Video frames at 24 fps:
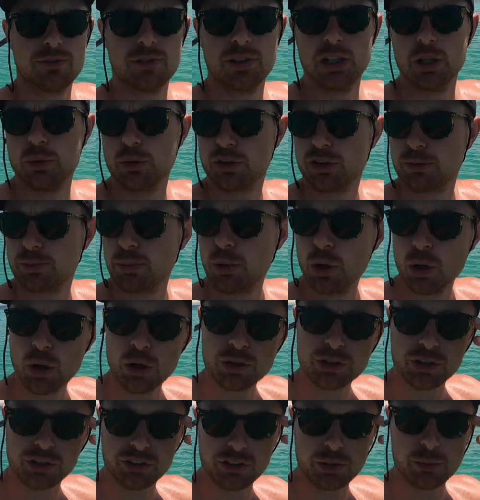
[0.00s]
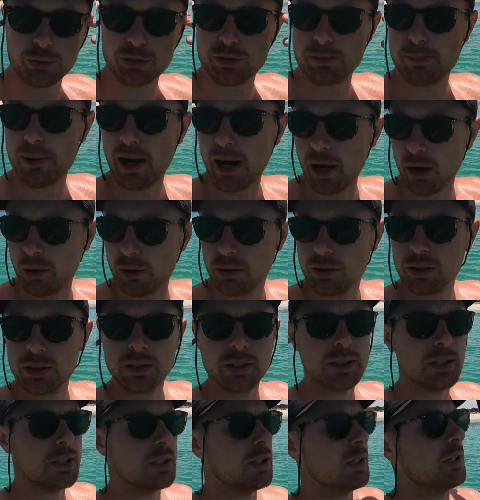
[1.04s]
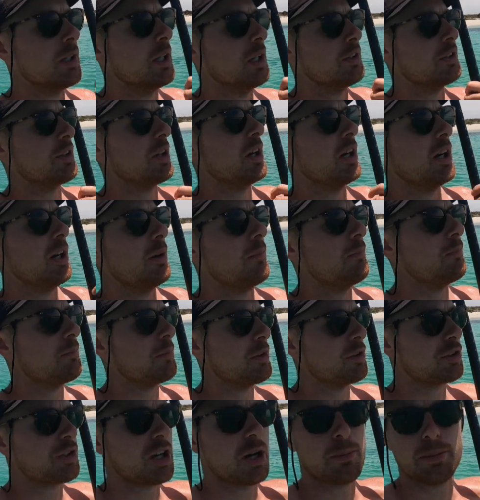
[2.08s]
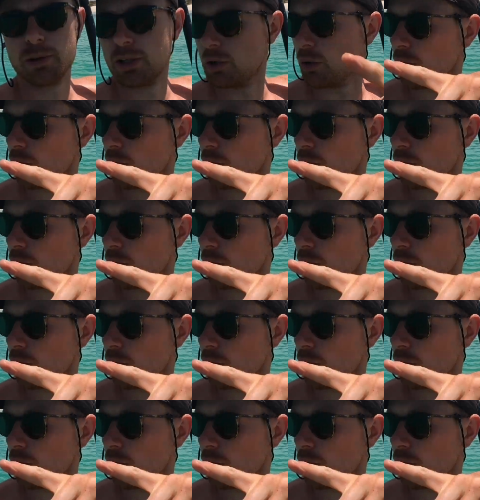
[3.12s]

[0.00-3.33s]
for a little explore, just see what's about. There's a couple of